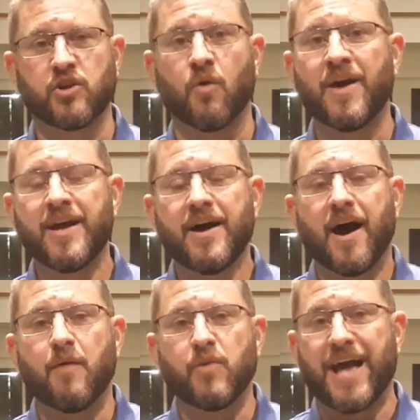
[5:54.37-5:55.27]
So
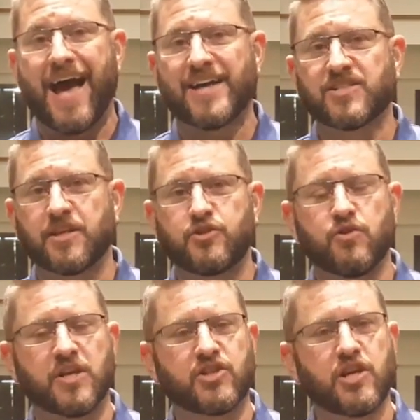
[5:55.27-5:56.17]
um, we ask
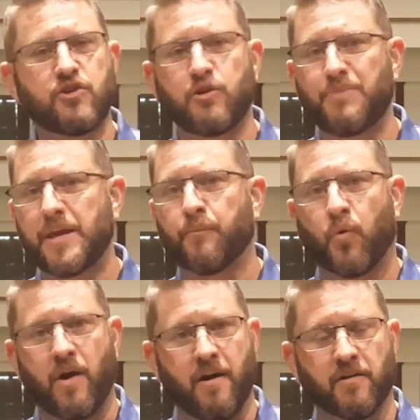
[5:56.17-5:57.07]
that you continue to be in
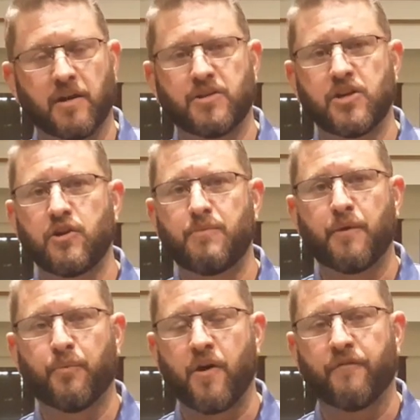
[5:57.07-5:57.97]
prayer, continue to
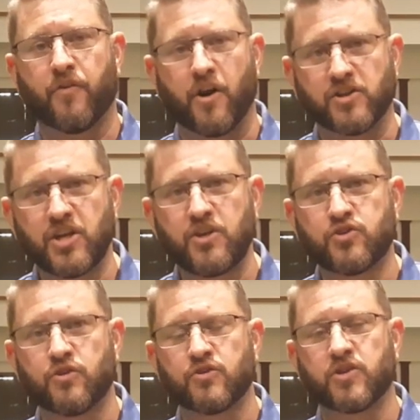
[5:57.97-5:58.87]
be a prayer for our
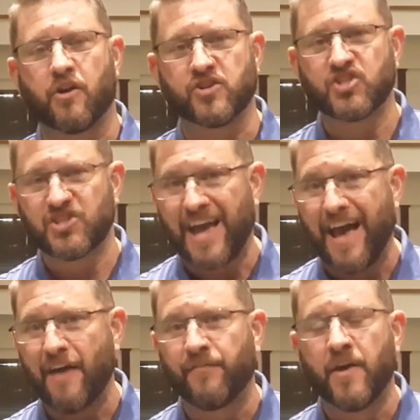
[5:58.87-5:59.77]
teachers, our
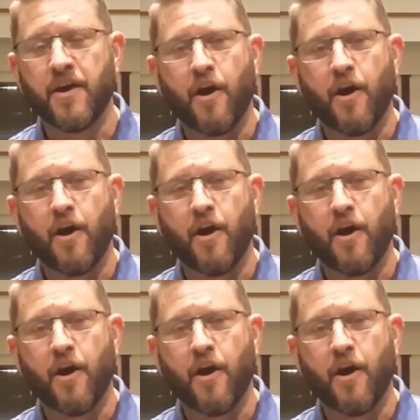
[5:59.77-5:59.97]
staff,